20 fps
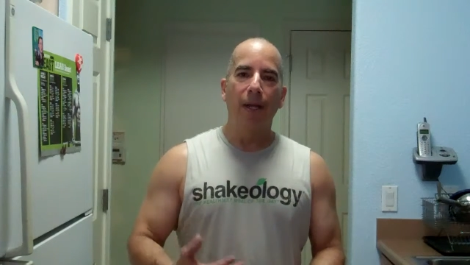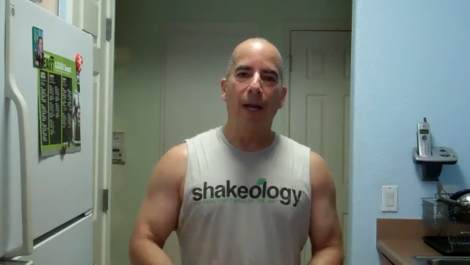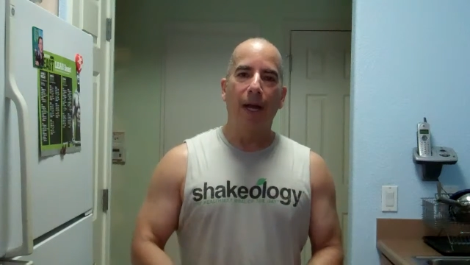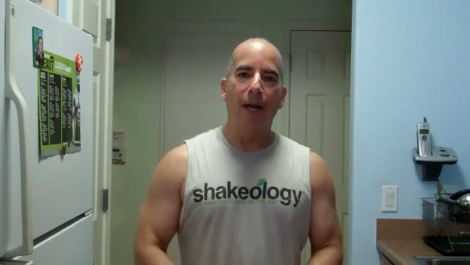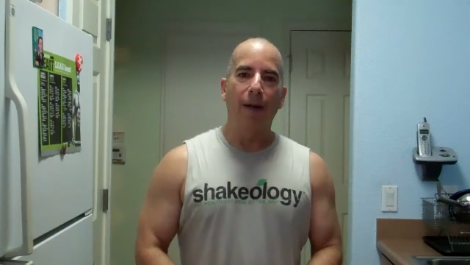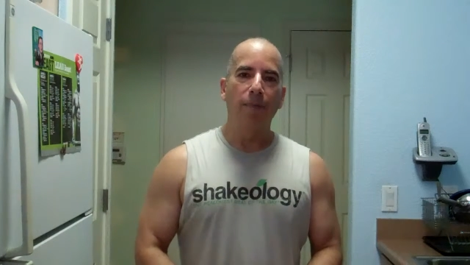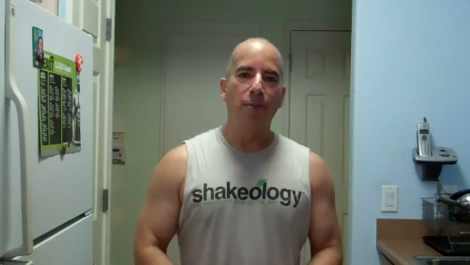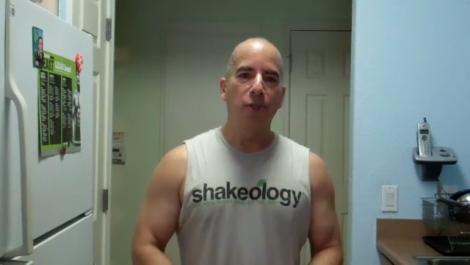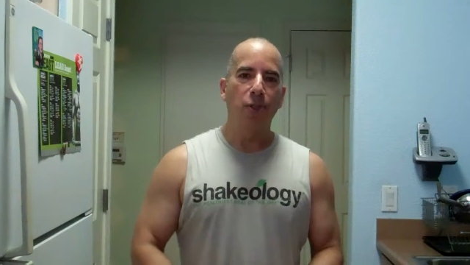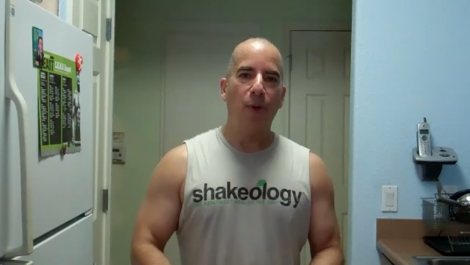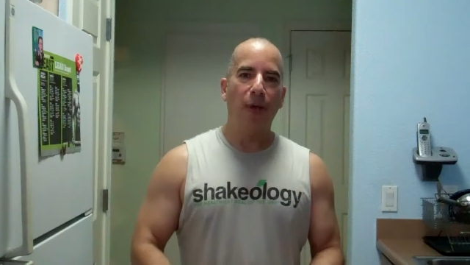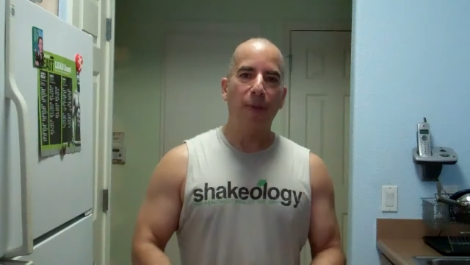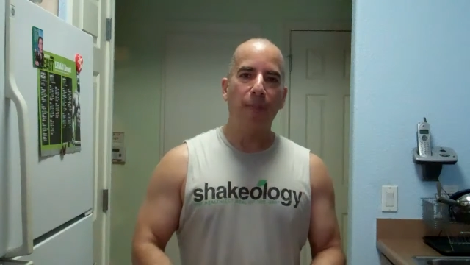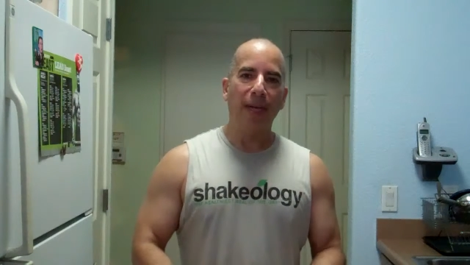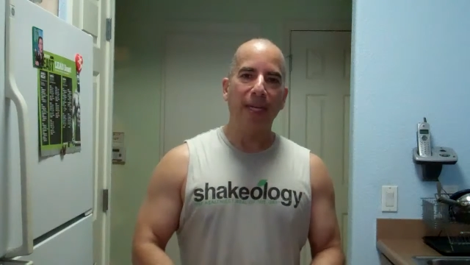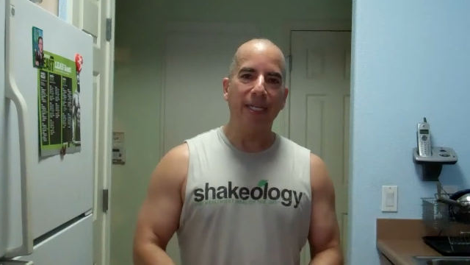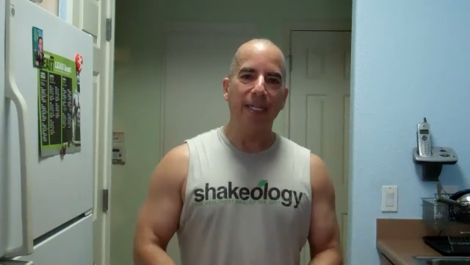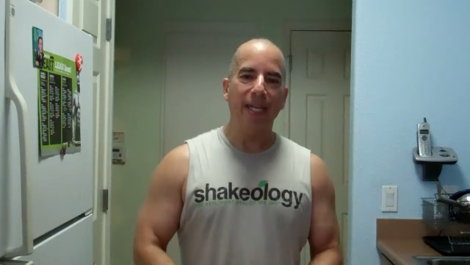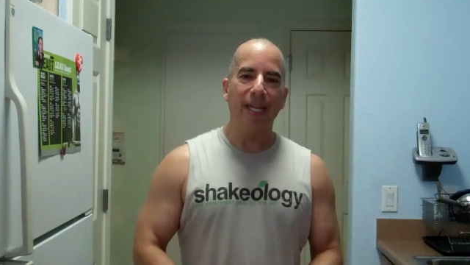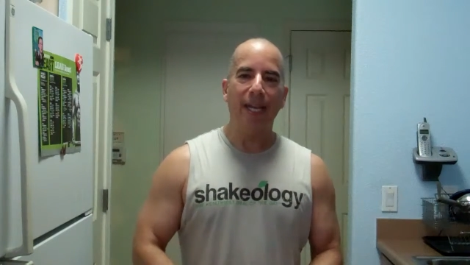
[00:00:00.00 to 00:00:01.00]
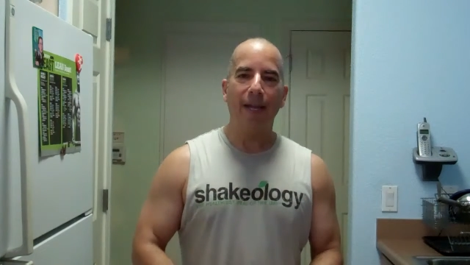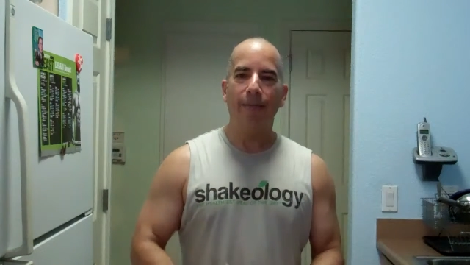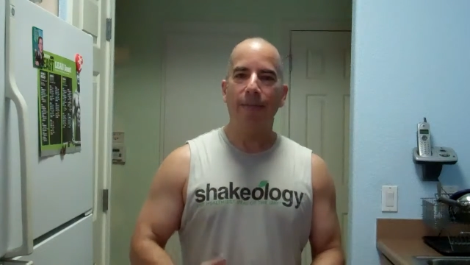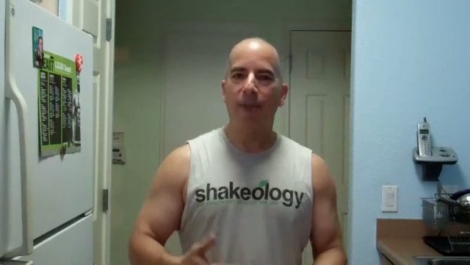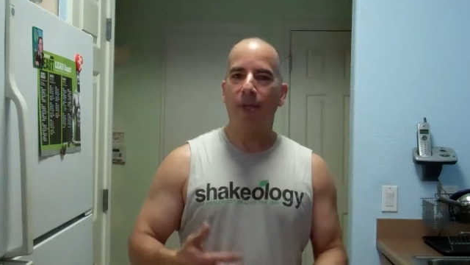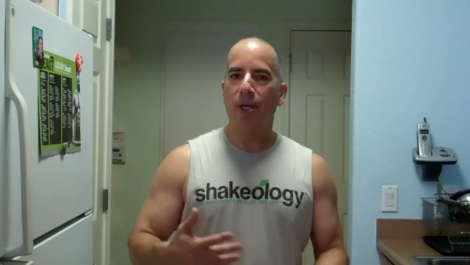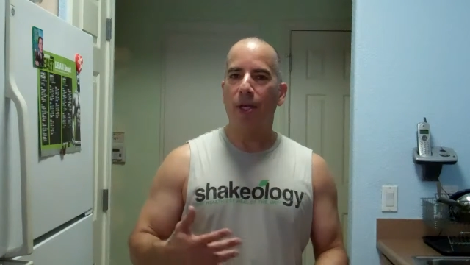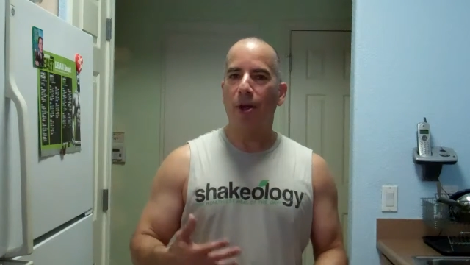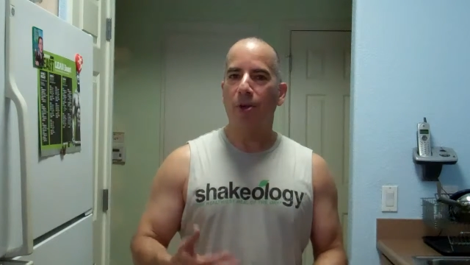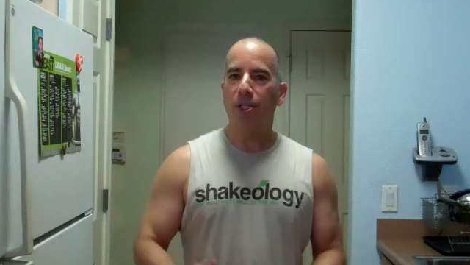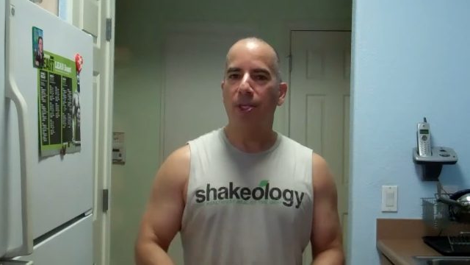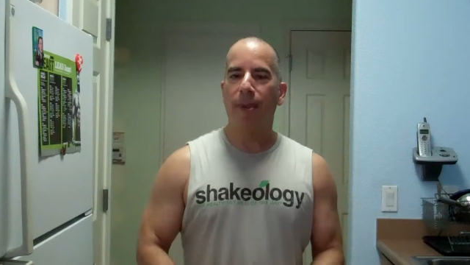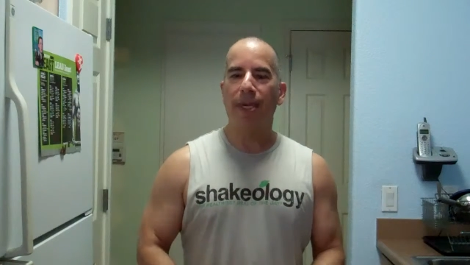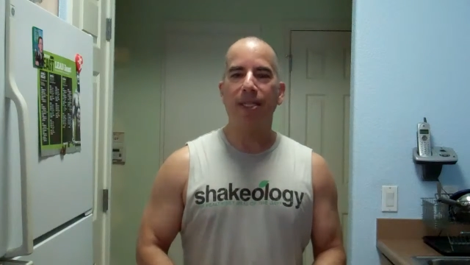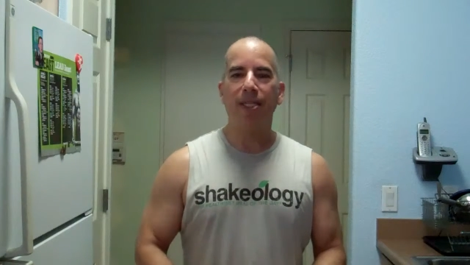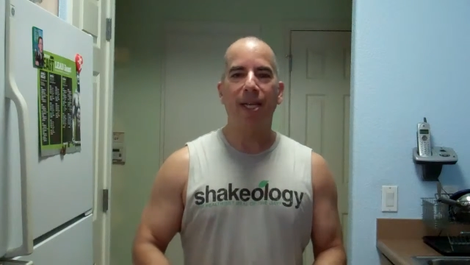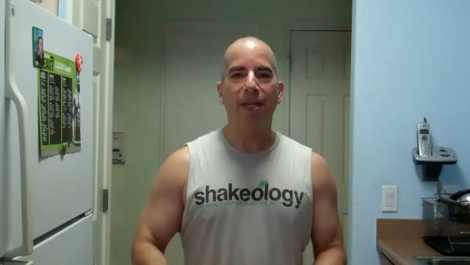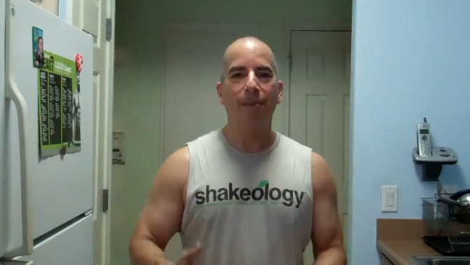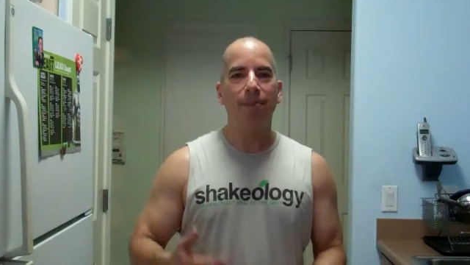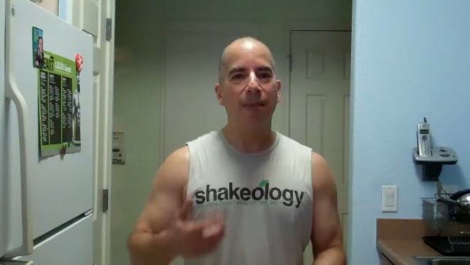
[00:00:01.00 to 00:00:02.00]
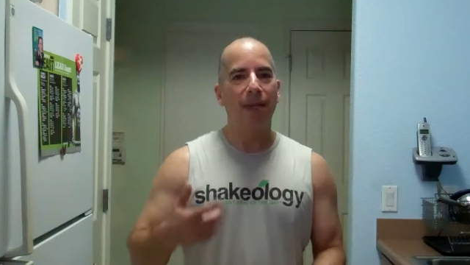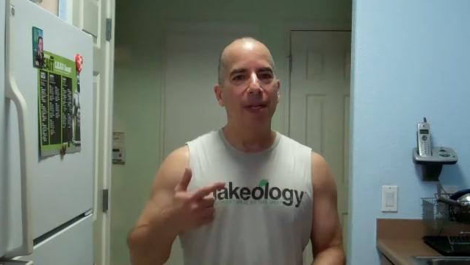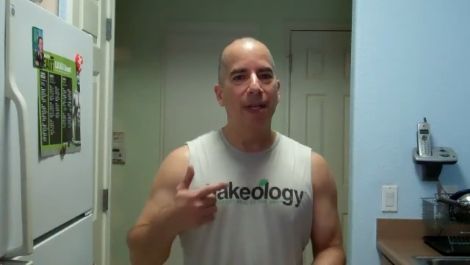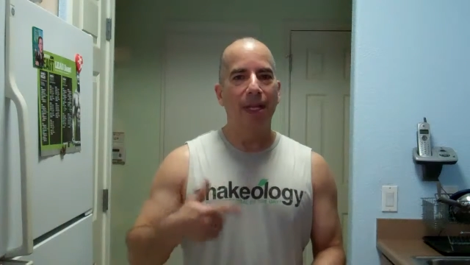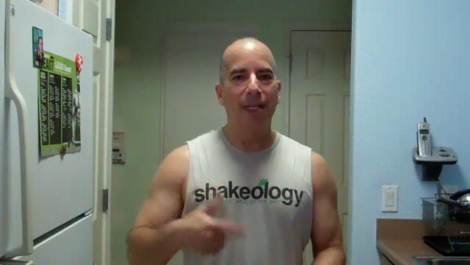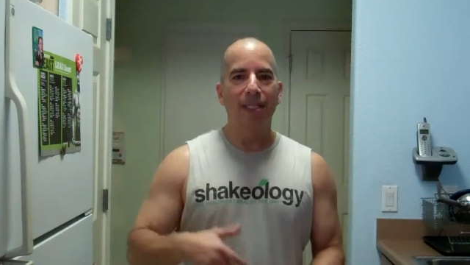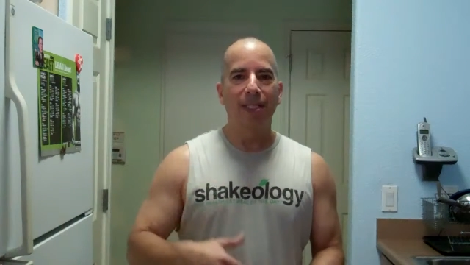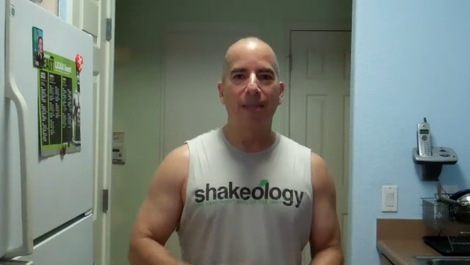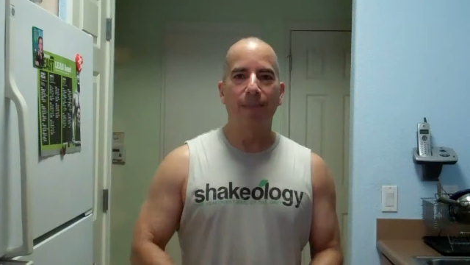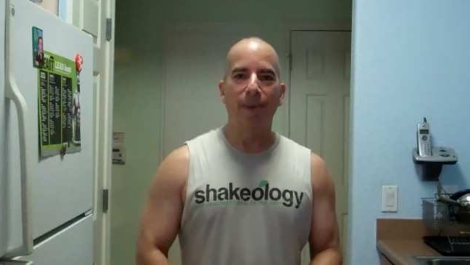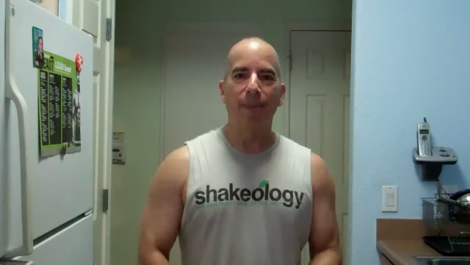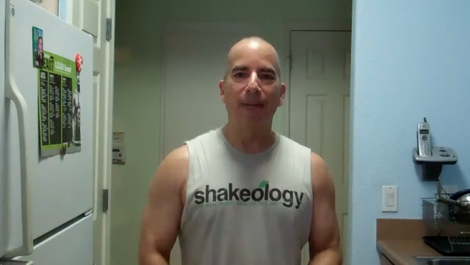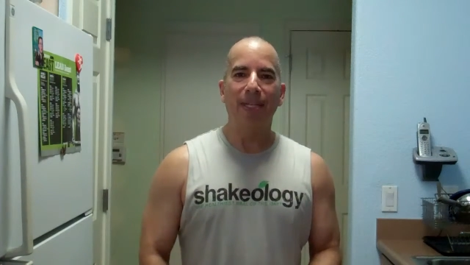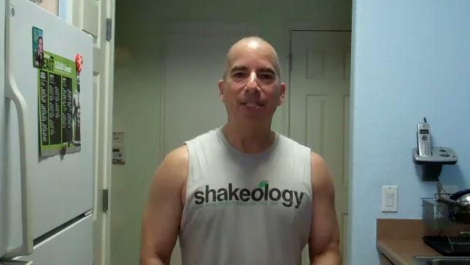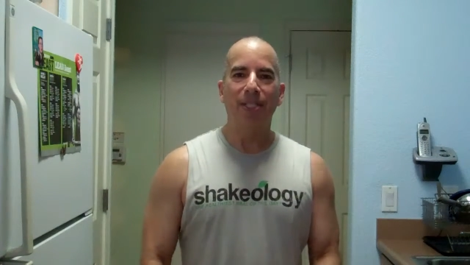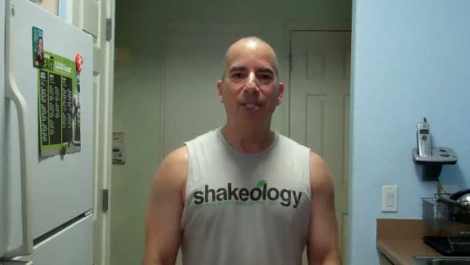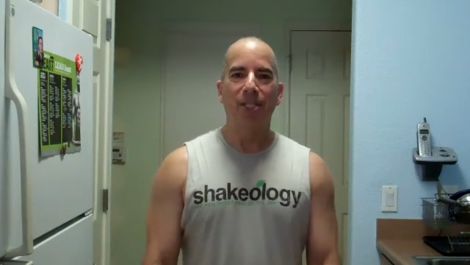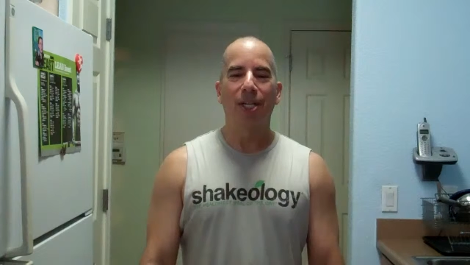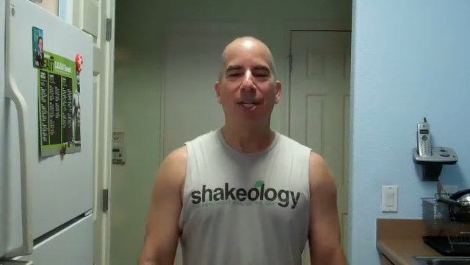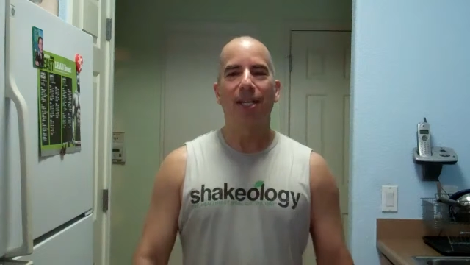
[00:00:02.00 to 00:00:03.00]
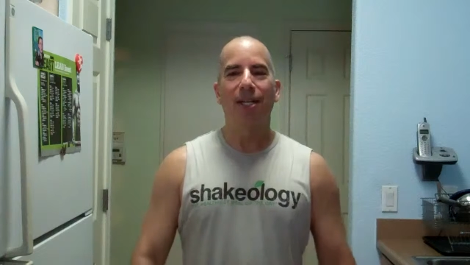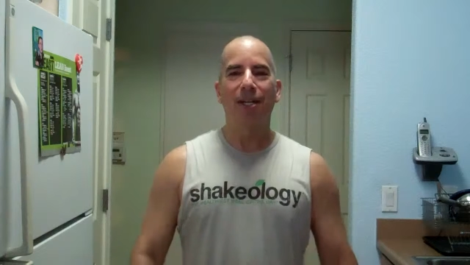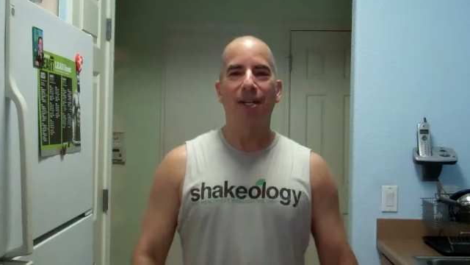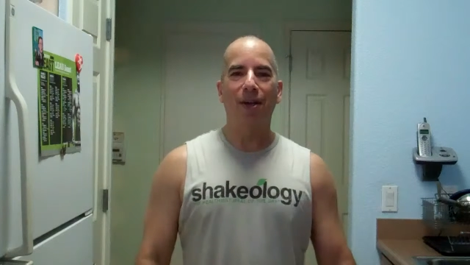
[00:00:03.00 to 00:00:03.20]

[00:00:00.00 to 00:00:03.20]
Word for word: um, join my team, coach on my team, send me a message.